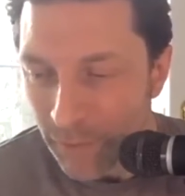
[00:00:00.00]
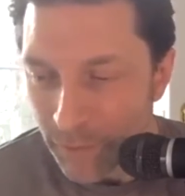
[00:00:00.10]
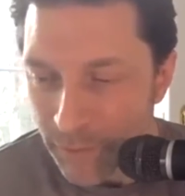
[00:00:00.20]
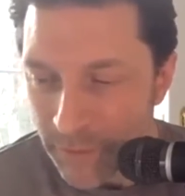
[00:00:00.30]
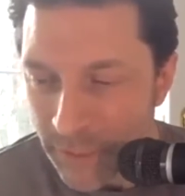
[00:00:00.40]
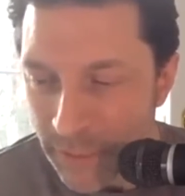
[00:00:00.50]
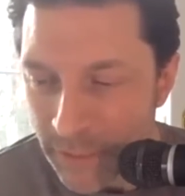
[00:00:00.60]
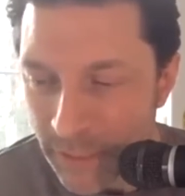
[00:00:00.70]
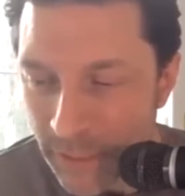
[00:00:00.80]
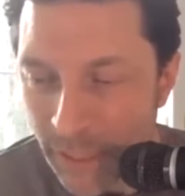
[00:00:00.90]
through the
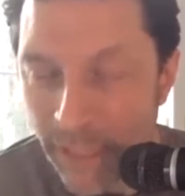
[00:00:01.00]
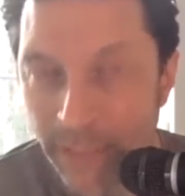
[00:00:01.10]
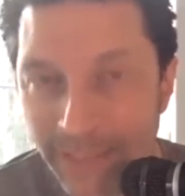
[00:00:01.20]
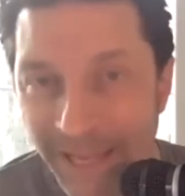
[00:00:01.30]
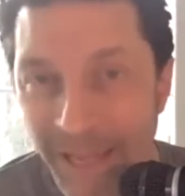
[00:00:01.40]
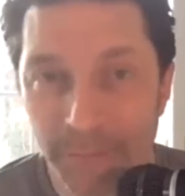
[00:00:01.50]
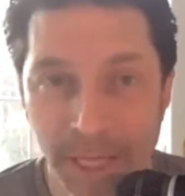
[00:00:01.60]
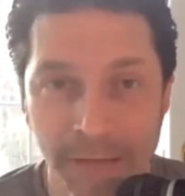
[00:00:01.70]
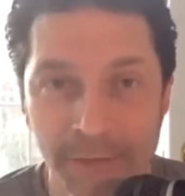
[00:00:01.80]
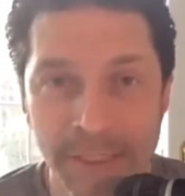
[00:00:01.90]
season and on. Cam
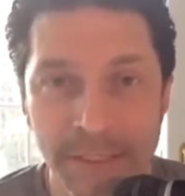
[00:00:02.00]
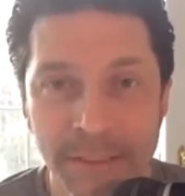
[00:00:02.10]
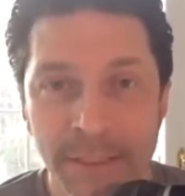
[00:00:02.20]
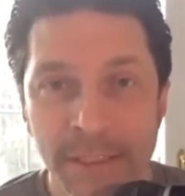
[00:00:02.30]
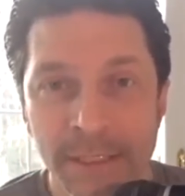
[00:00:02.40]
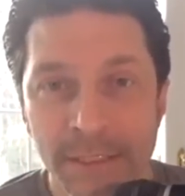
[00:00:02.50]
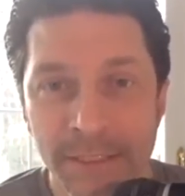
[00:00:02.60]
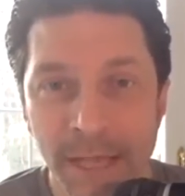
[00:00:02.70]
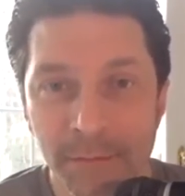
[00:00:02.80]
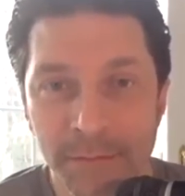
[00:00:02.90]
Davis
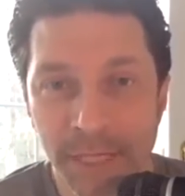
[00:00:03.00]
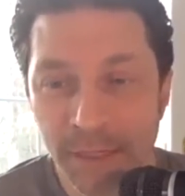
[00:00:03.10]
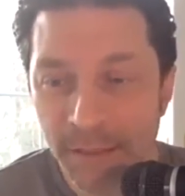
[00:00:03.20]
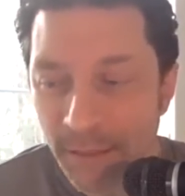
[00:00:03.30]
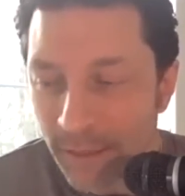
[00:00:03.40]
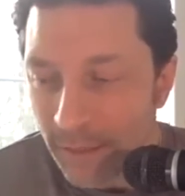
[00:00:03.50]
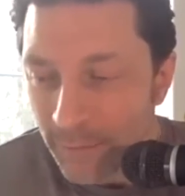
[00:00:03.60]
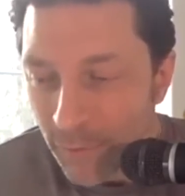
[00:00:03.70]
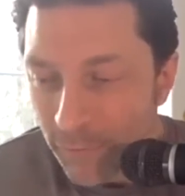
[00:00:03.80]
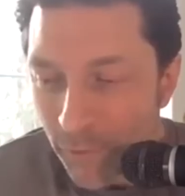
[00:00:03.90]
stepped in
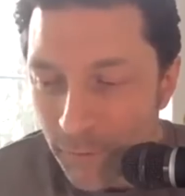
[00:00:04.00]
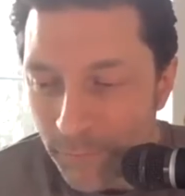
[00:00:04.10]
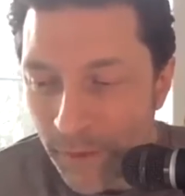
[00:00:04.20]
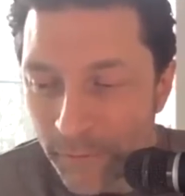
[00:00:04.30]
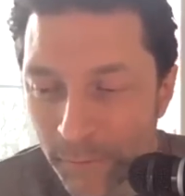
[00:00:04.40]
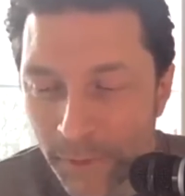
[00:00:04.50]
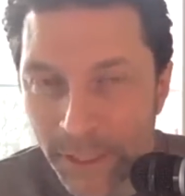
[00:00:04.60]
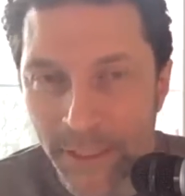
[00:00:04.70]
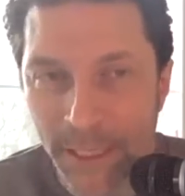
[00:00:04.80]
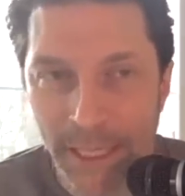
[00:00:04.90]
and performed
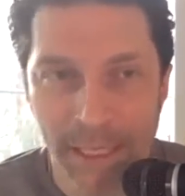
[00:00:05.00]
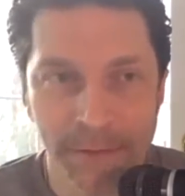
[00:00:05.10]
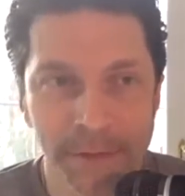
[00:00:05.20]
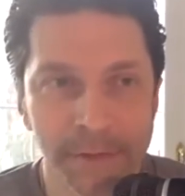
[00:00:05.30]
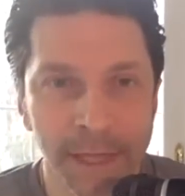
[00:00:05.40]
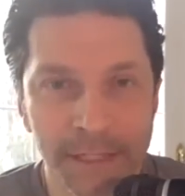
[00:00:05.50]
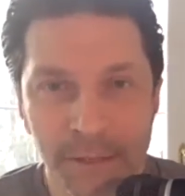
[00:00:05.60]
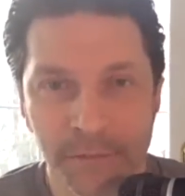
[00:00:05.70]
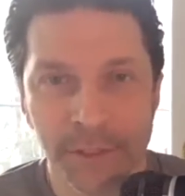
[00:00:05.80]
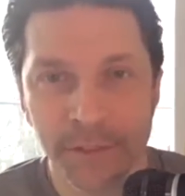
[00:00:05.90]
favorably, and he, the
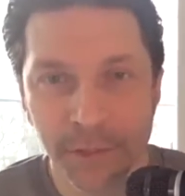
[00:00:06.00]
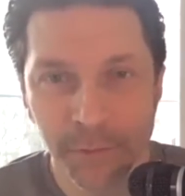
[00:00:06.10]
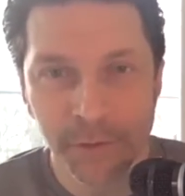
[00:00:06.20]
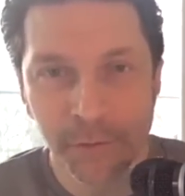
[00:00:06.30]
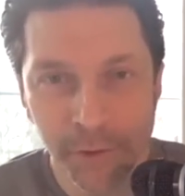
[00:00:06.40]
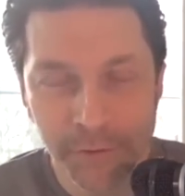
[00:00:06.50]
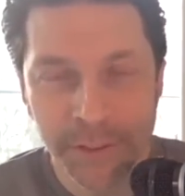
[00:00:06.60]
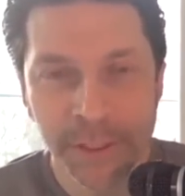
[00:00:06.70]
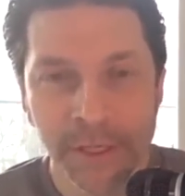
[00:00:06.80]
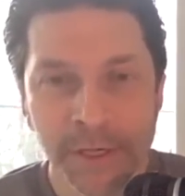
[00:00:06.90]
lesser of the two
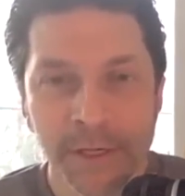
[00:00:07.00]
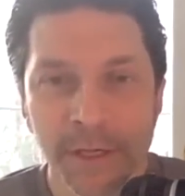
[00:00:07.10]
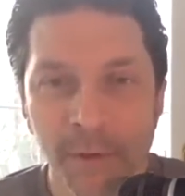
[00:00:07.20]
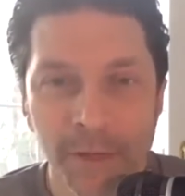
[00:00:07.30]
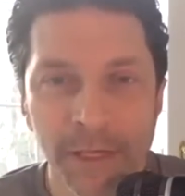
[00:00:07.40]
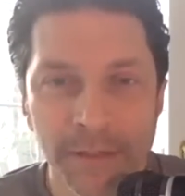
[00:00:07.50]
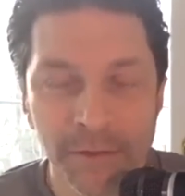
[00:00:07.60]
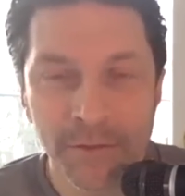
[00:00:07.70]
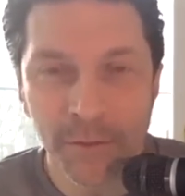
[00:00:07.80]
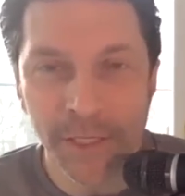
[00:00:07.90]
recruits going
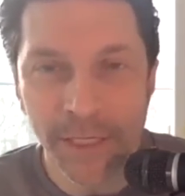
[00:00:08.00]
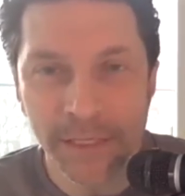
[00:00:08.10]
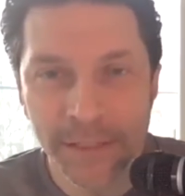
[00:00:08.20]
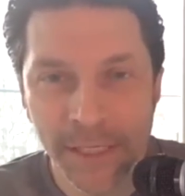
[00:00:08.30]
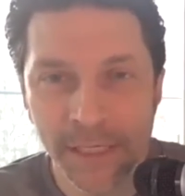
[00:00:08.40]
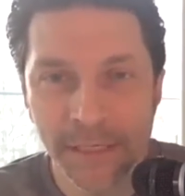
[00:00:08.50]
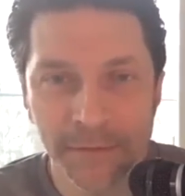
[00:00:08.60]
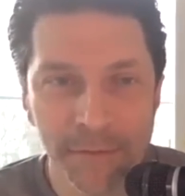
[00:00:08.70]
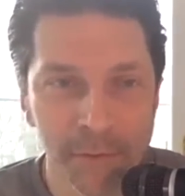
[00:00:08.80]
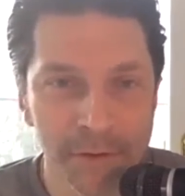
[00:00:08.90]
into twenty eighteen,
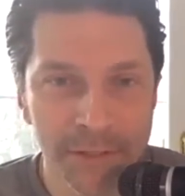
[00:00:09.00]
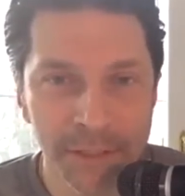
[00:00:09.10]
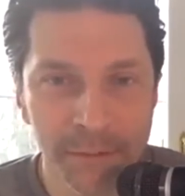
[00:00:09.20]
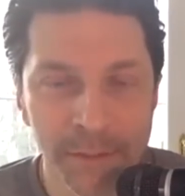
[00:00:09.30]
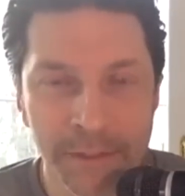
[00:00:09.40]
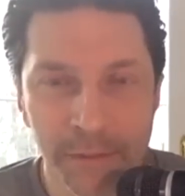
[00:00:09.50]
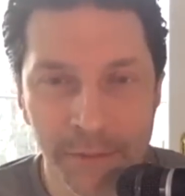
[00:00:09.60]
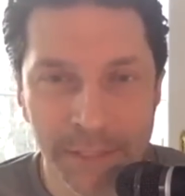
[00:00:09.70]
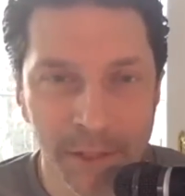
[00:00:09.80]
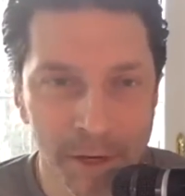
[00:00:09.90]
of course, Lorenzo
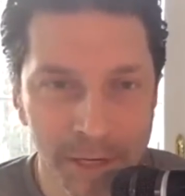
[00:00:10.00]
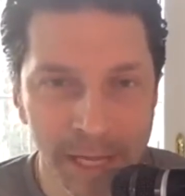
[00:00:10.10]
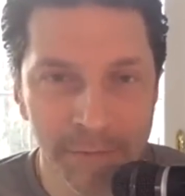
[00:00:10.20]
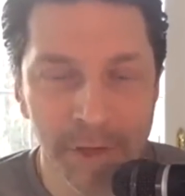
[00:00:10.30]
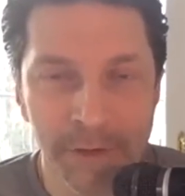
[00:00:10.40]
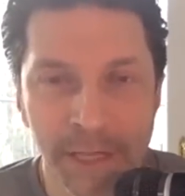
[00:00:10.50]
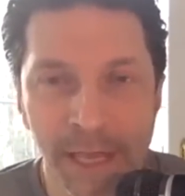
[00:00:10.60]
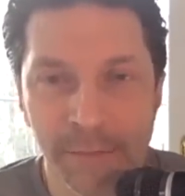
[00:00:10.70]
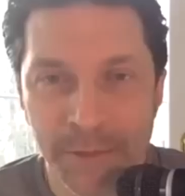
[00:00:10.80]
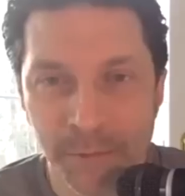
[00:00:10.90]
Lingard having all the
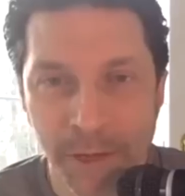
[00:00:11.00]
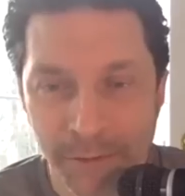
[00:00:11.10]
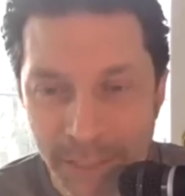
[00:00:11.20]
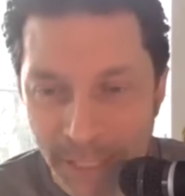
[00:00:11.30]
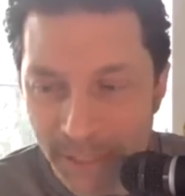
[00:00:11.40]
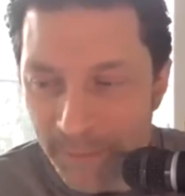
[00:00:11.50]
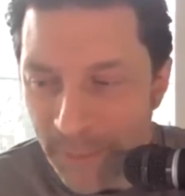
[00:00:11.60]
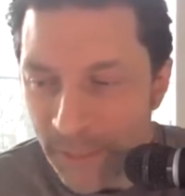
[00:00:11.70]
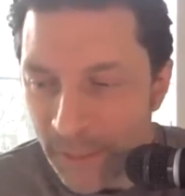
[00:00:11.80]
hype surrounding him.